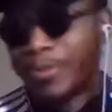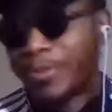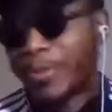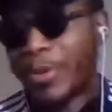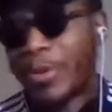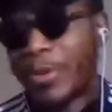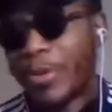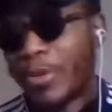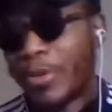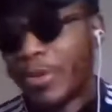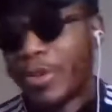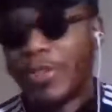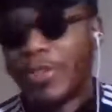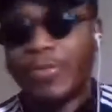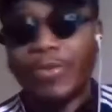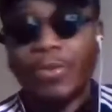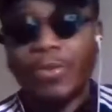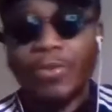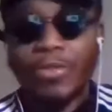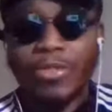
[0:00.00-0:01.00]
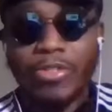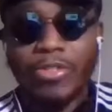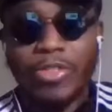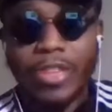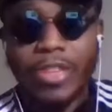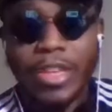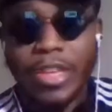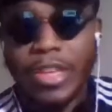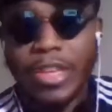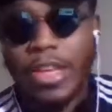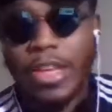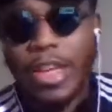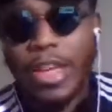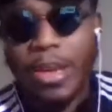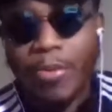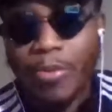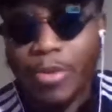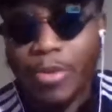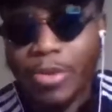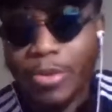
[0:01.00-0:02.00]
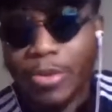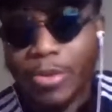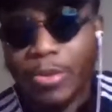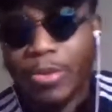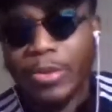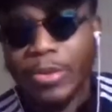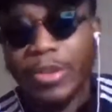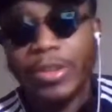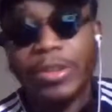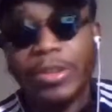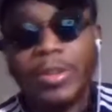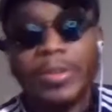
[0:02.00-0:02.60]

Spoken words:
or if you should stay at 130.